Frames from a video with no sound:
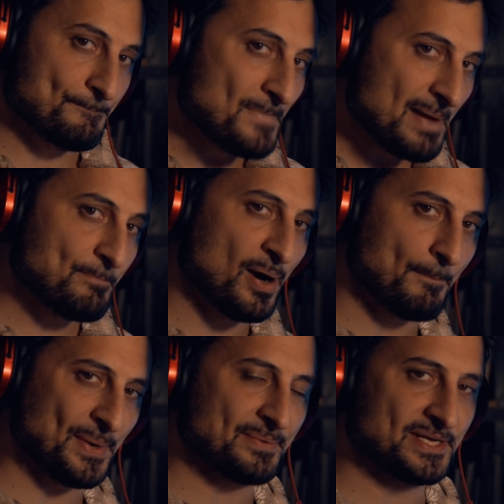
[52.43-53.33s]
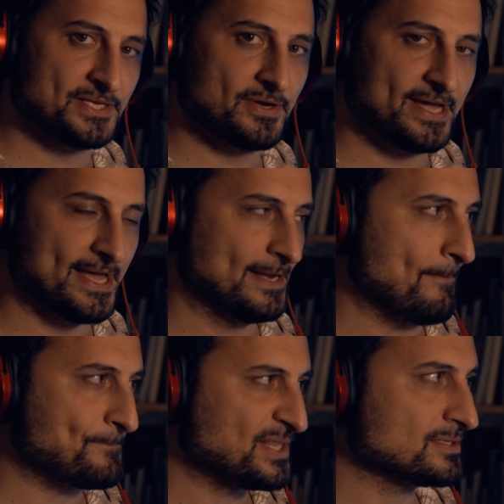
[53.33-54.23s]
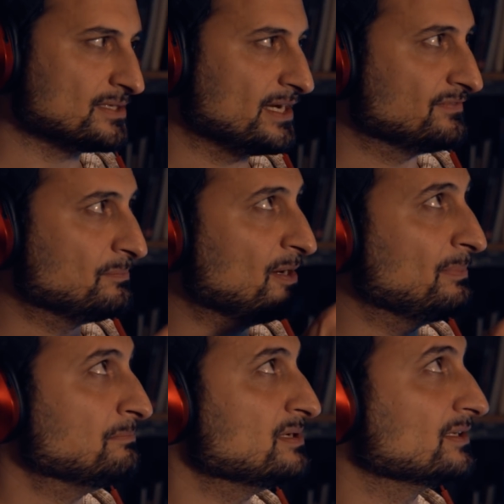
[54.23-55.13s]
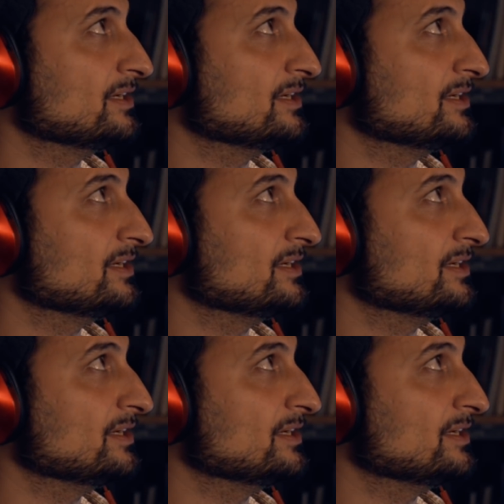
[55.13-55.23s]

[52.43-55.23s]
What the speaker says: might pop up in your head, I have a pop-up blocker